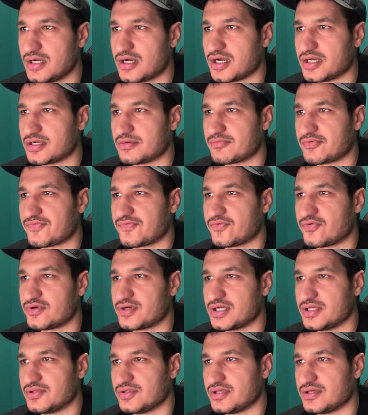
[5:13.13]
All right, number
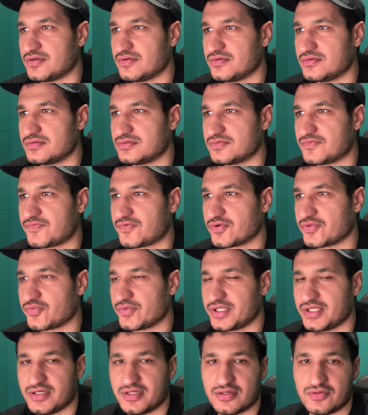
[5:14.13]
four. Fourth
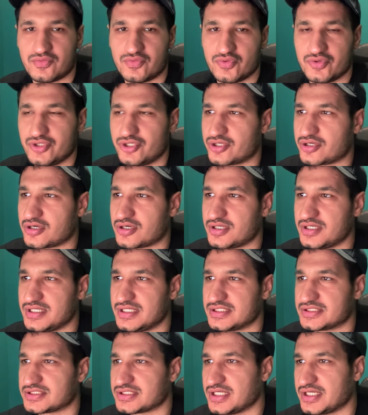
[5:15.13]
way to ruin your car
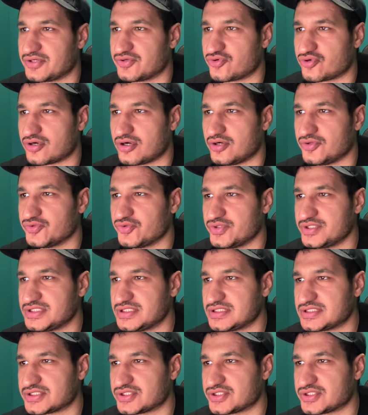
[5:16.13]
is ignore all noises.